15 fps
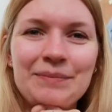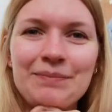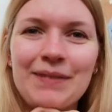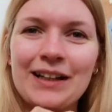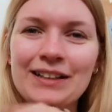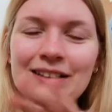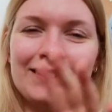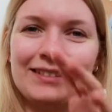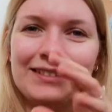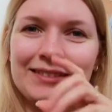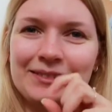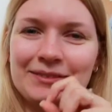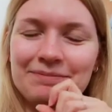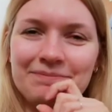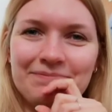
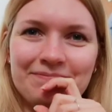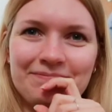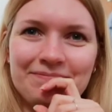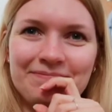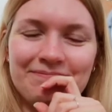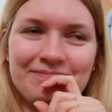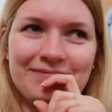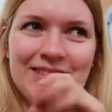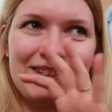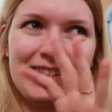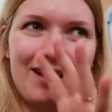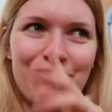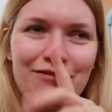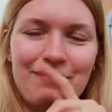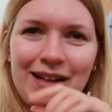muggle
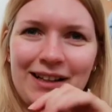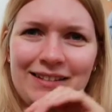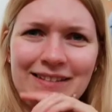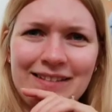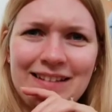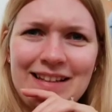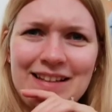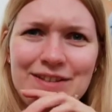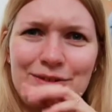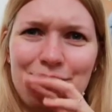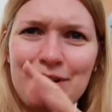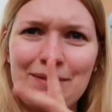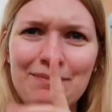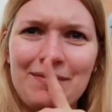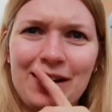stuff, muggle
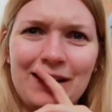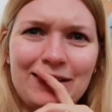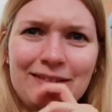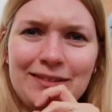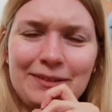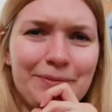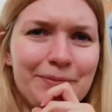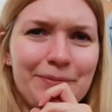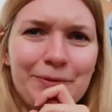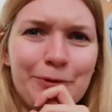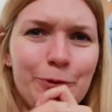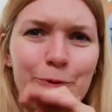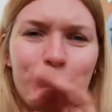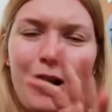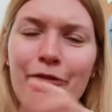history, muggle
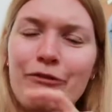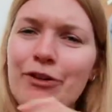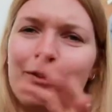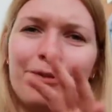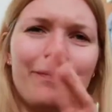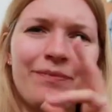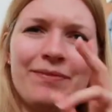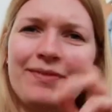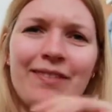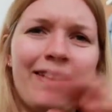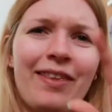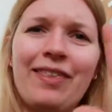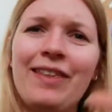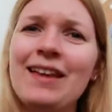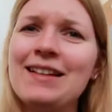whatever,
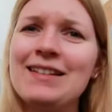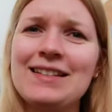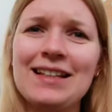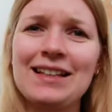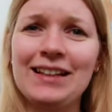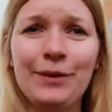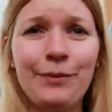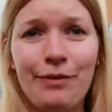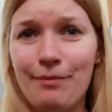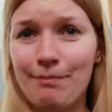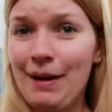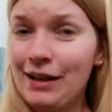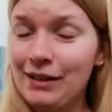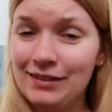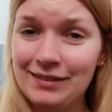things dealing with
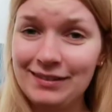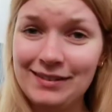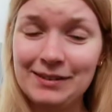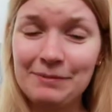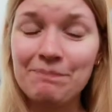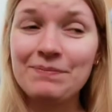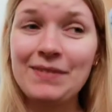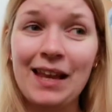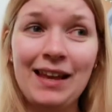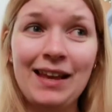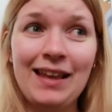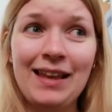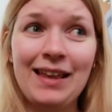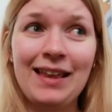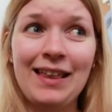muggles,
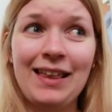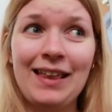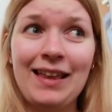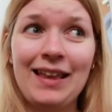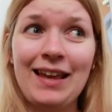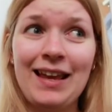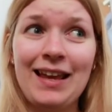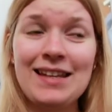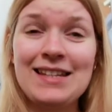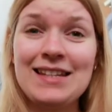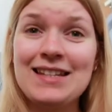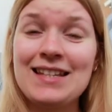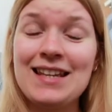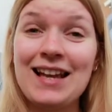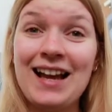and
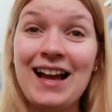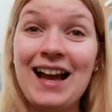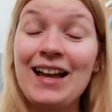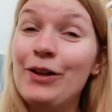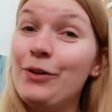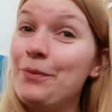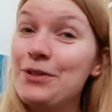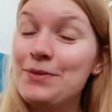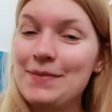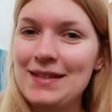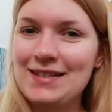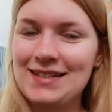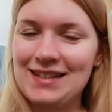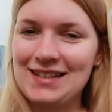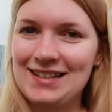I almost
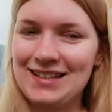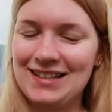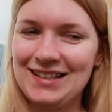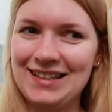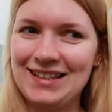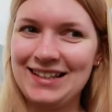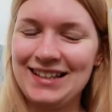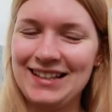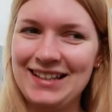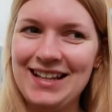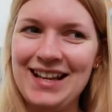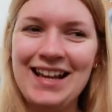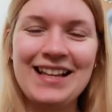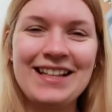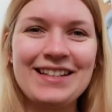missed it.
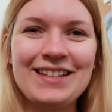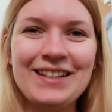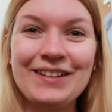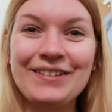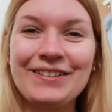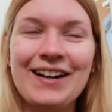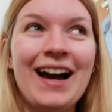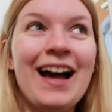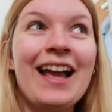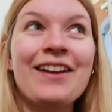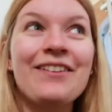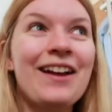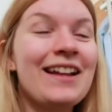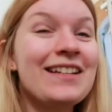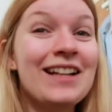So I
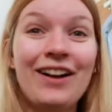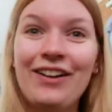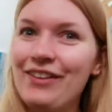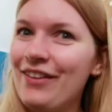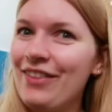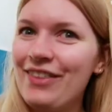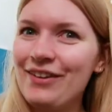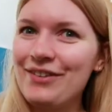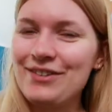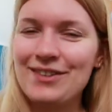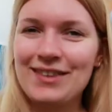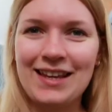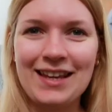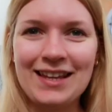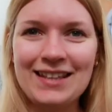read all of those
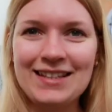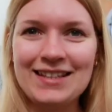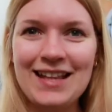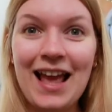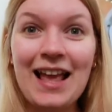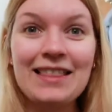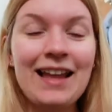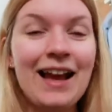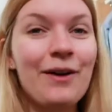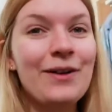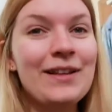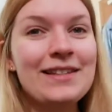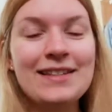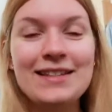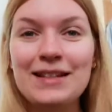things and now
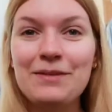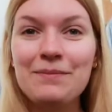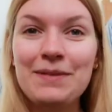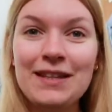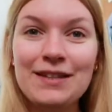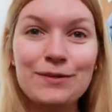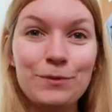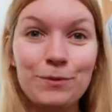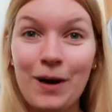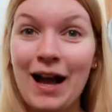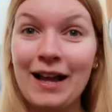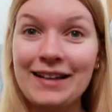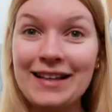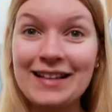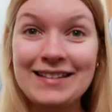I still miss
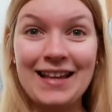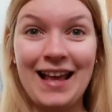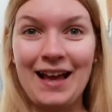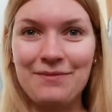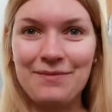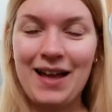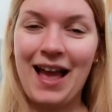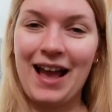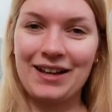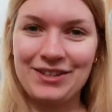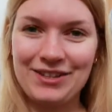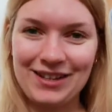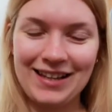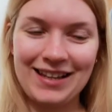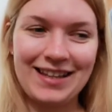one exam
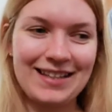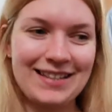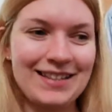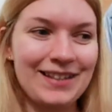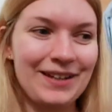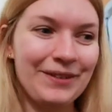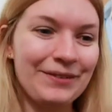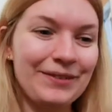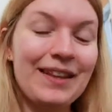actually. So